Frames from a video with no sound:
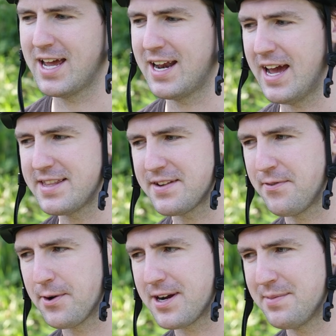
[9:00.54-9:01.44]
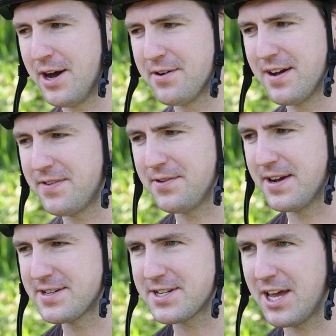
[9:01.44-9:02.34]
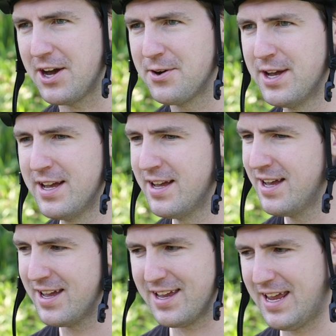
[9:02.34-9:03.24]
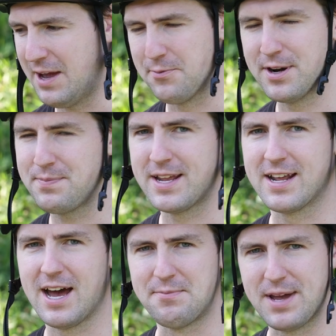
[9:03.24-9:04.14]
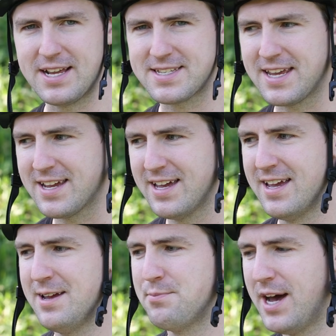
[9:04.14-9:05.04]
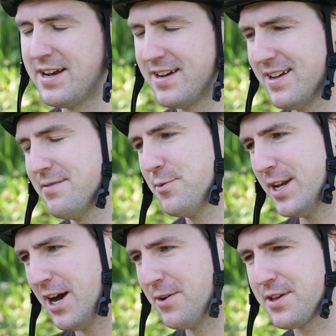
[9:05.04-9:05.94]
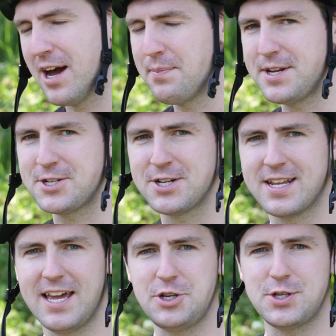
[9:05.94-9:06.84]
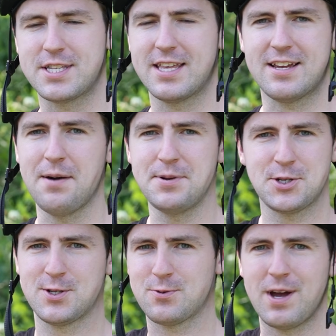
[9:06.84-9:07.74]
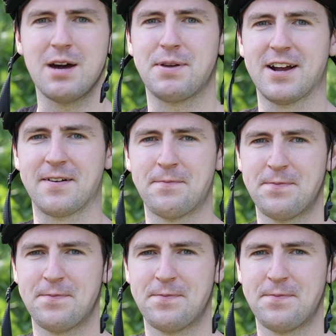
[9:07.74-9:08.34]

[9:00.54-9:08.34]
and had this fork come out a few years ago, it would have been amazing. But you know, the competition is way up here.